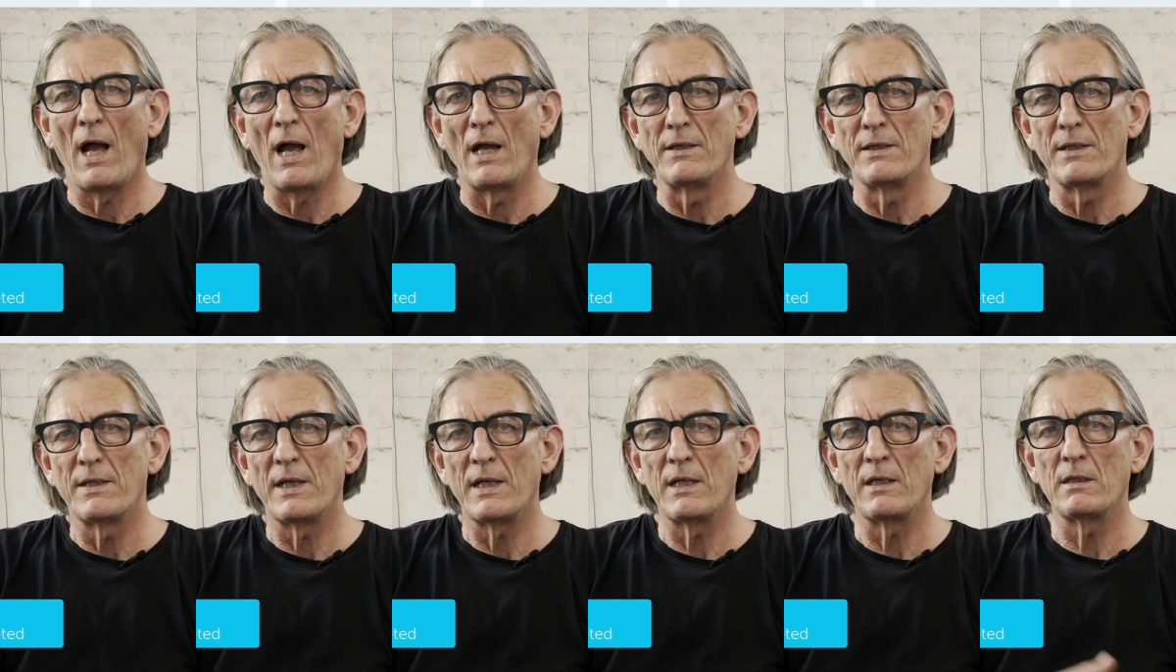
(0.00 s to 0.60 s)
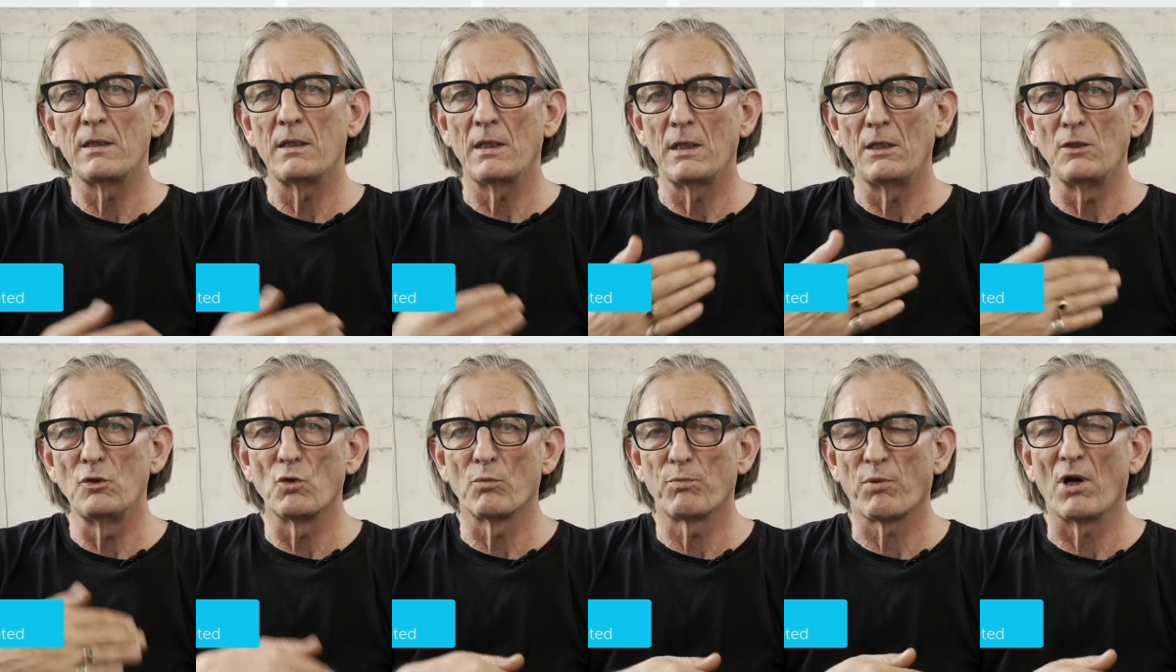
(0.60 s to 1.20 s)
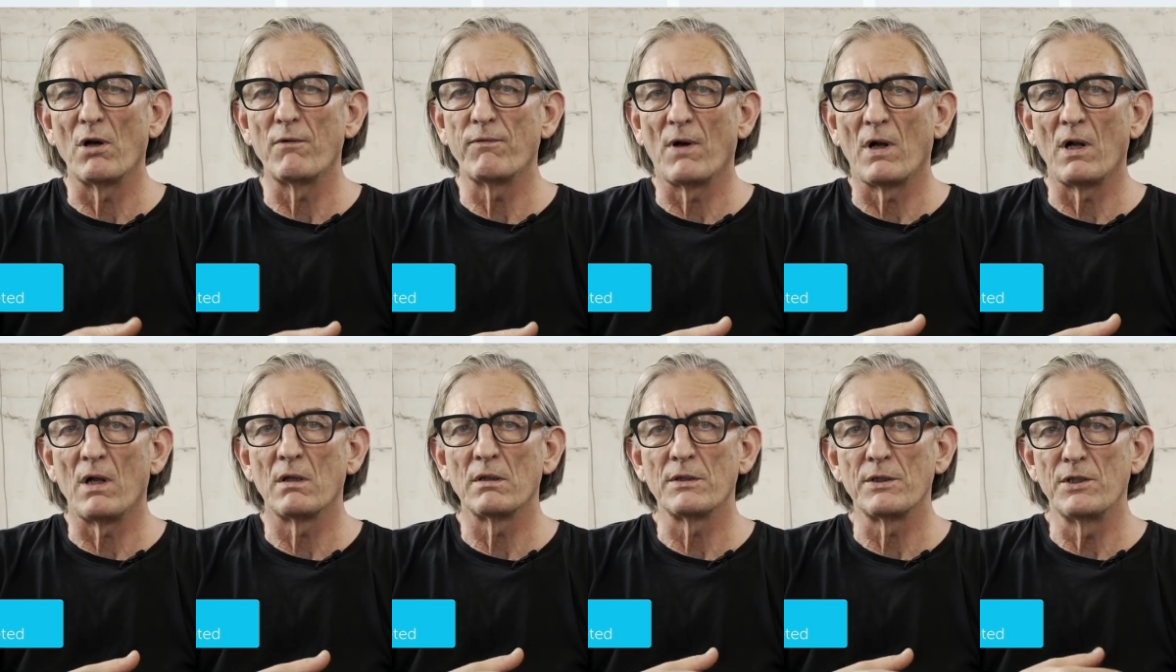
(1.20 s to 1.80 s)
And then in your
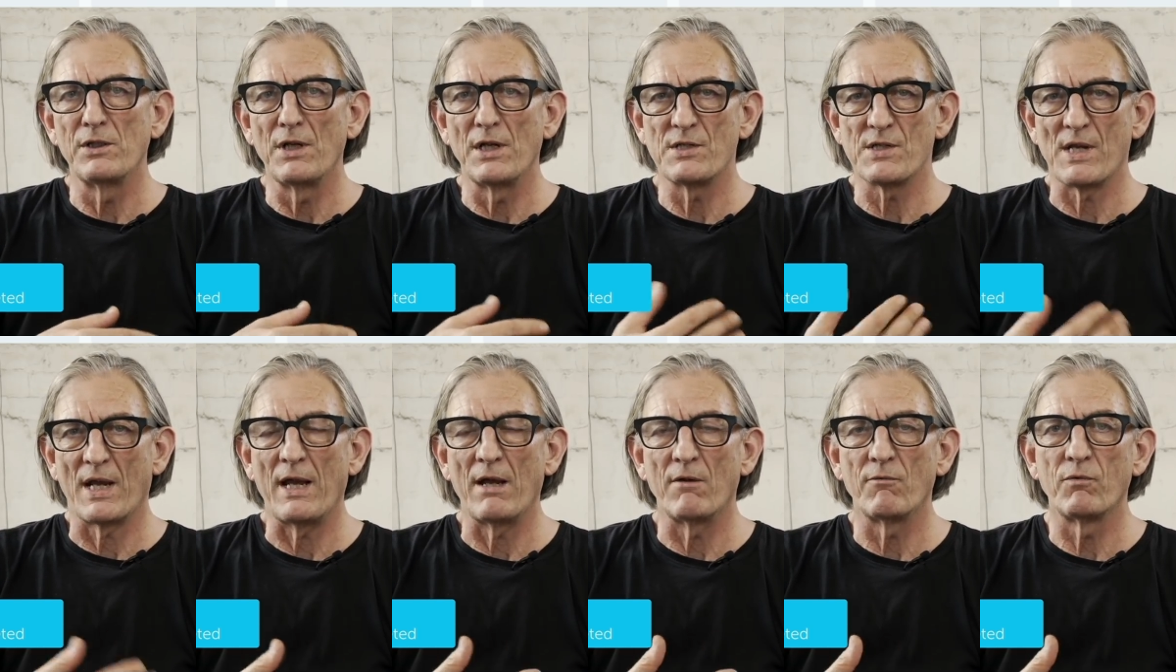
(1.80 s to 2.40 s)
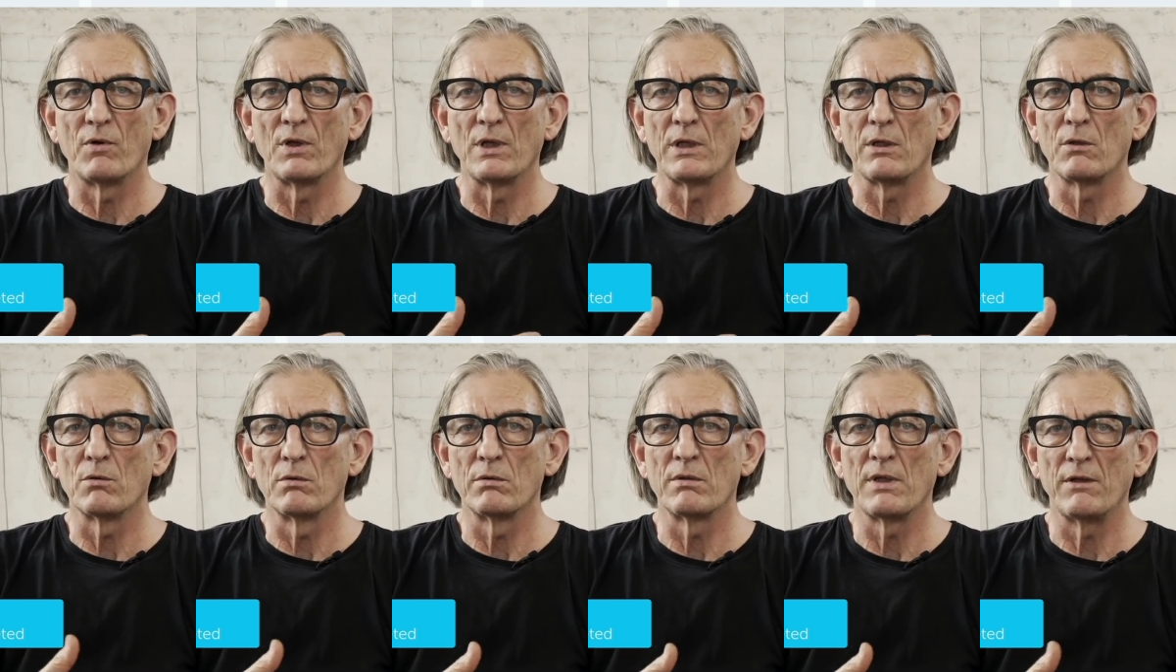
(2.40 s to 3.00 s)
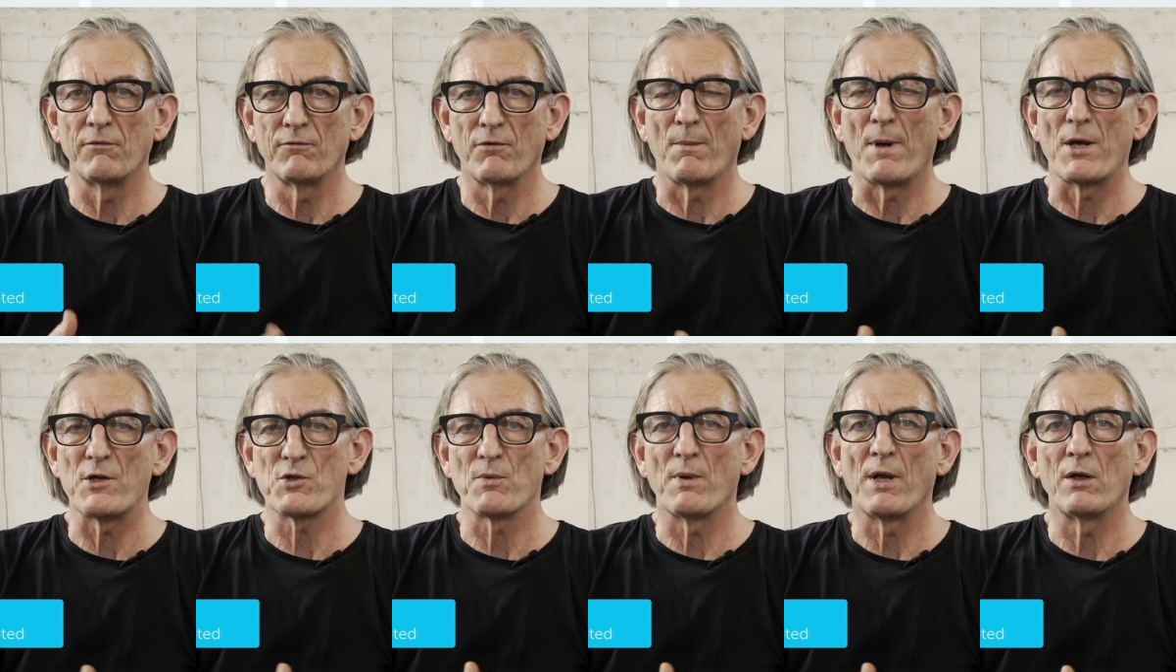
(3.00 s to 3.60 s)
profile, you need to have really good
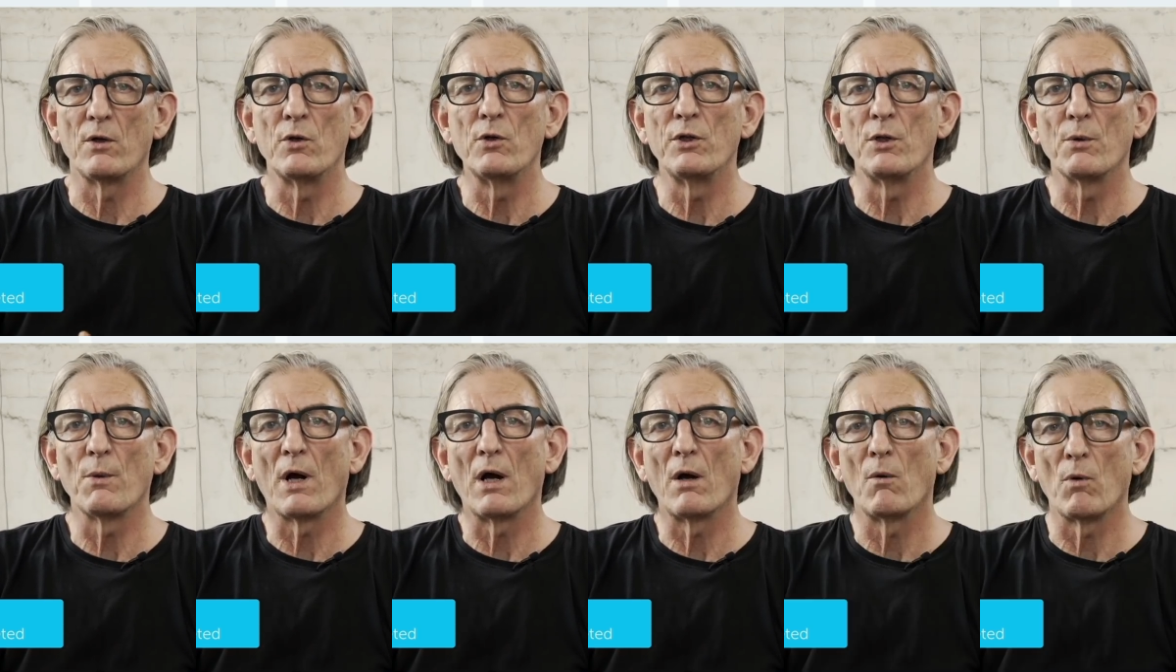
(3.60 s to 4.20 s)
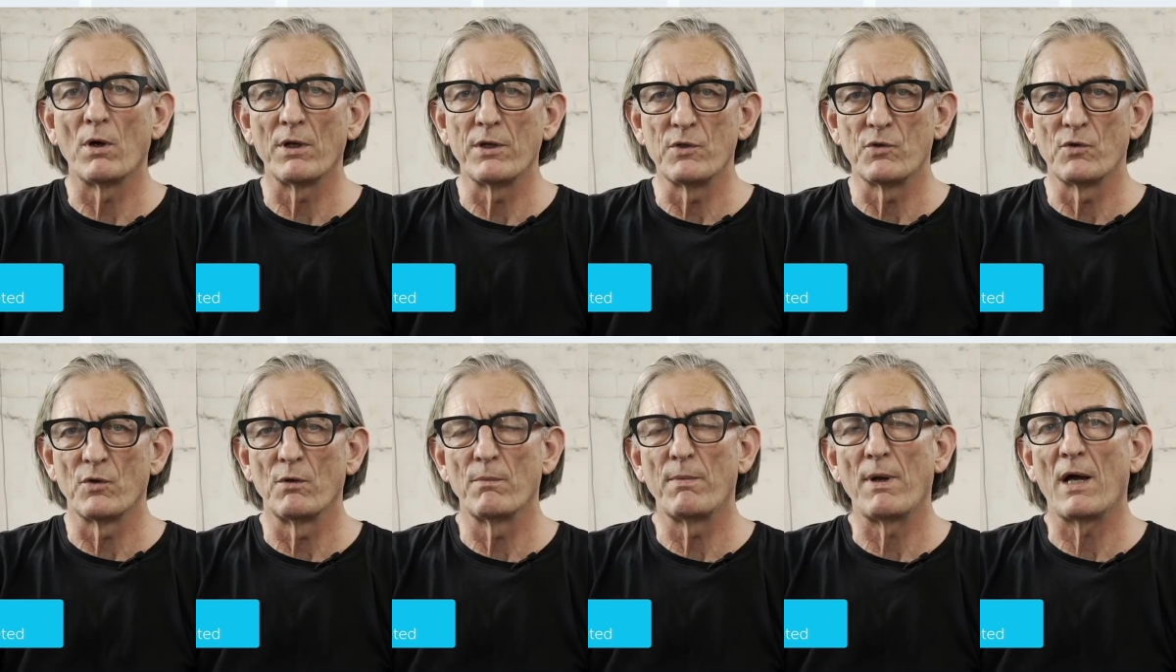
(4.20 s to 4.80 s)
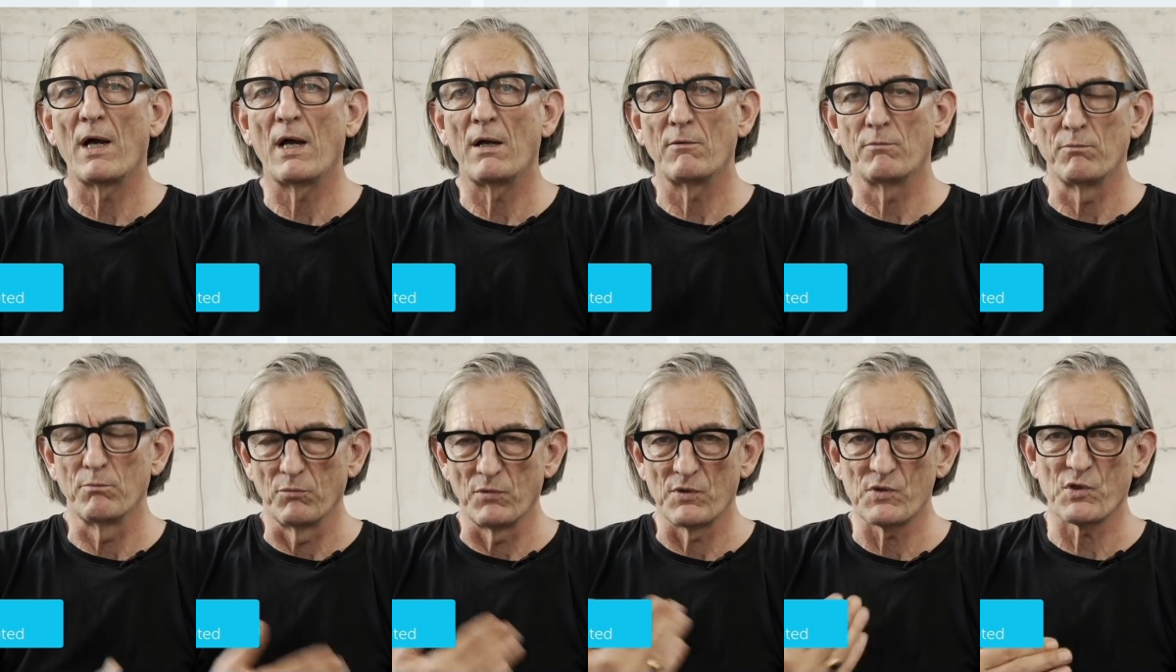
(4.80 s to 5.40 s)
information about who you are and what you do, about
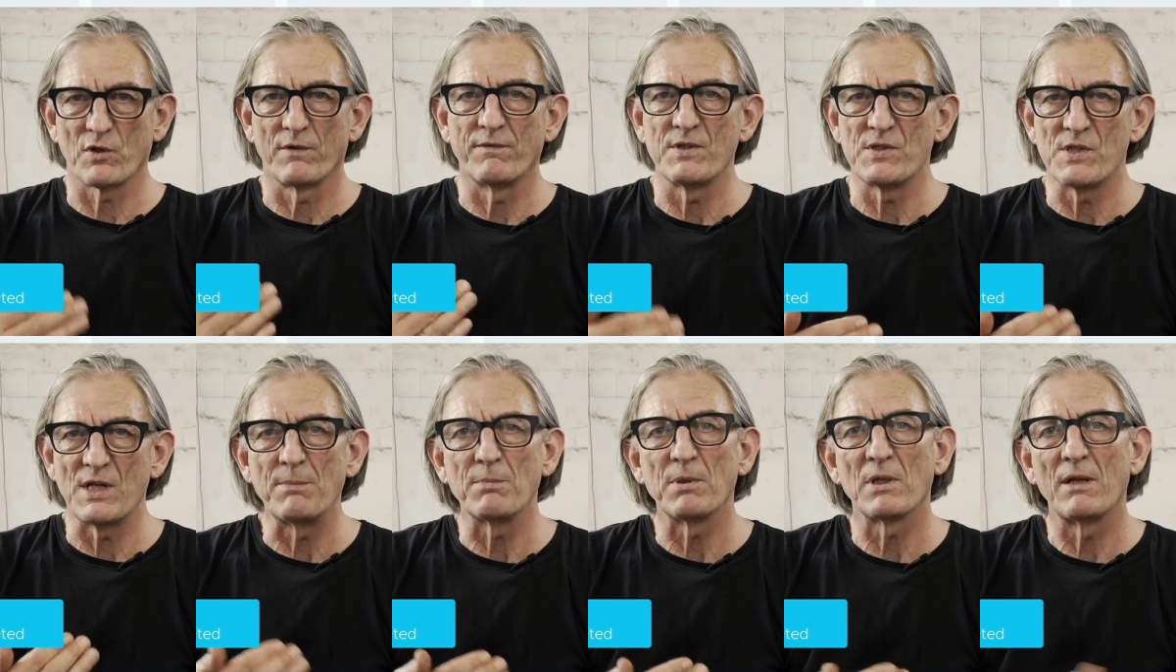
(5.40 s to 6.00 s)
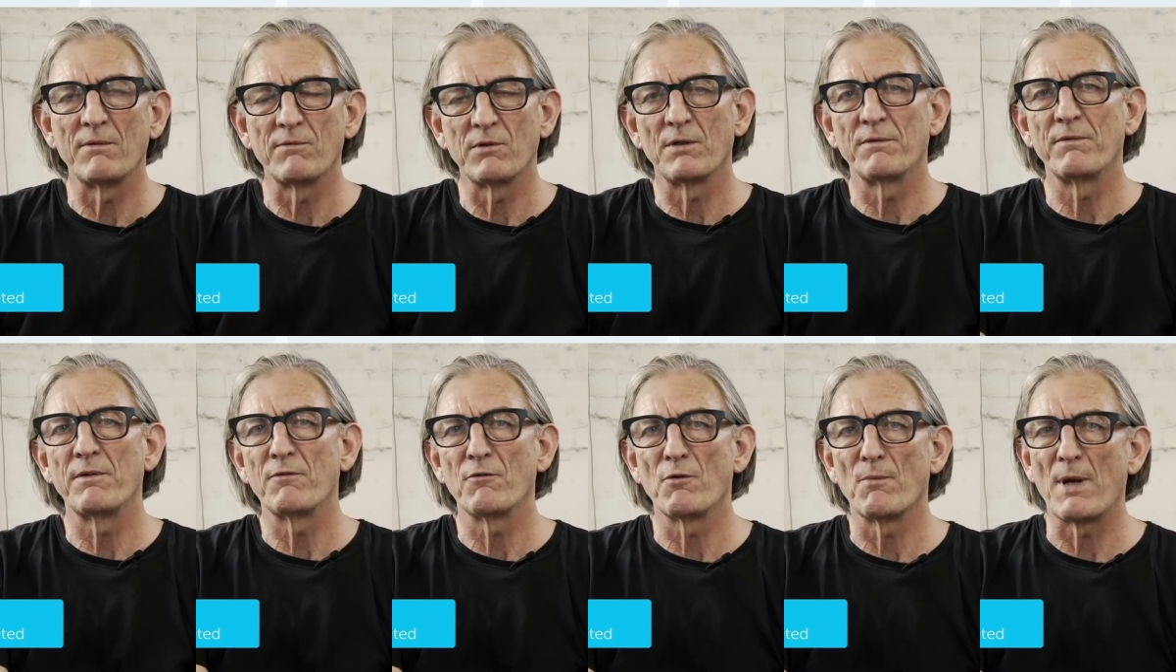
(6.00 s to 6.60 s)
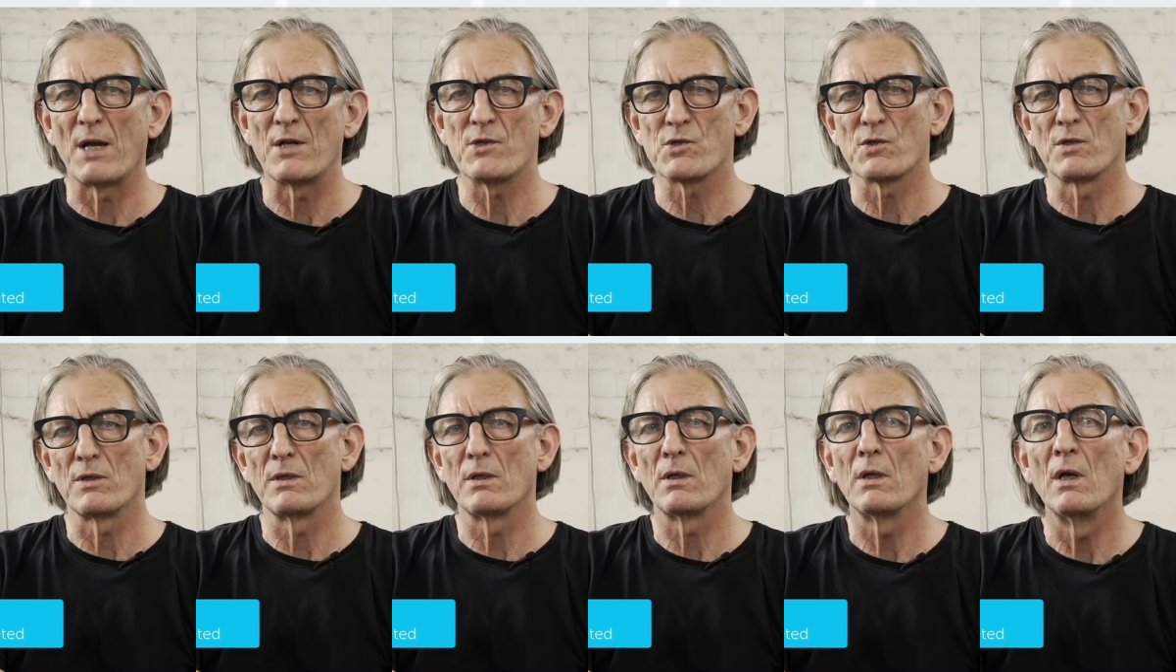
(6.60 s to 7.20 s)
sort of a deeper level of
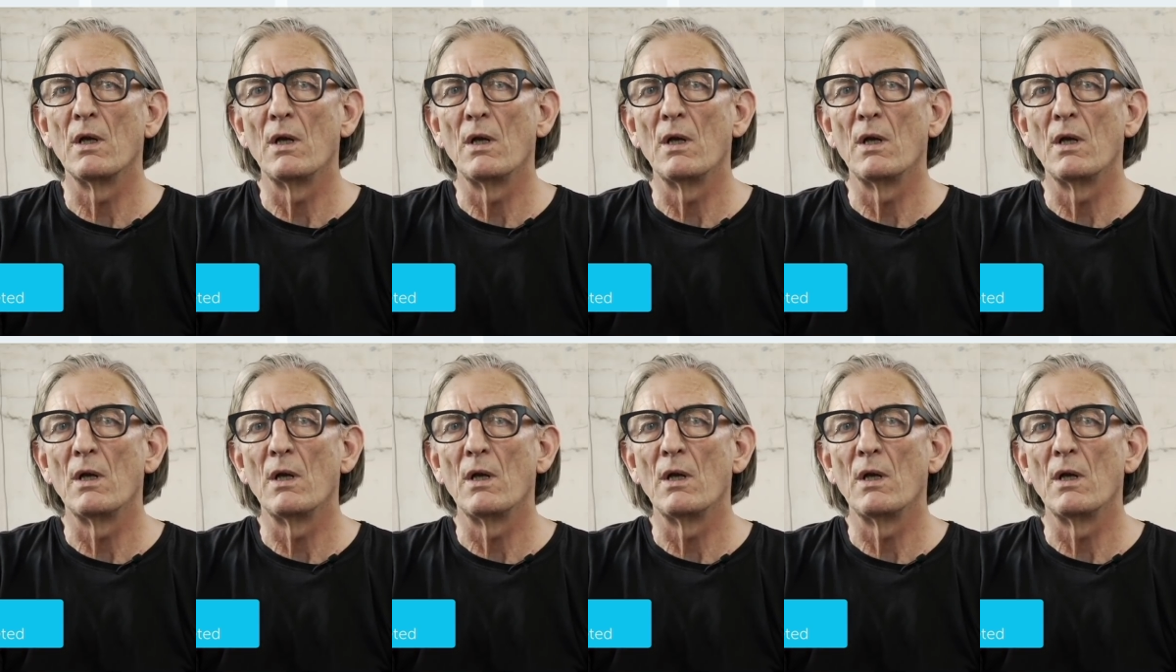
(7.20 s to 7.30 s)
information